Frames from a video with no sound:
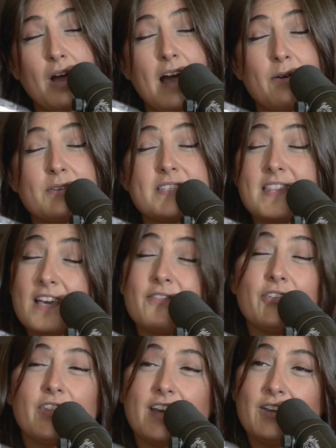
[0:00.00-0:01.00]
was
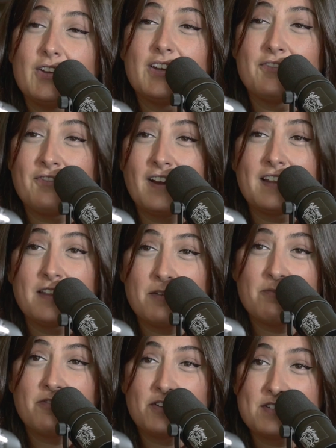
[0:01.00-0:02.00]
thankful that you didn't find
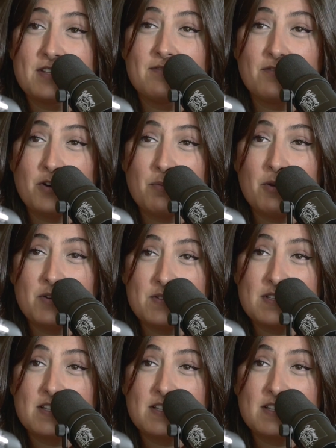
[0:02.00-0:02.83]
them, first and foremost.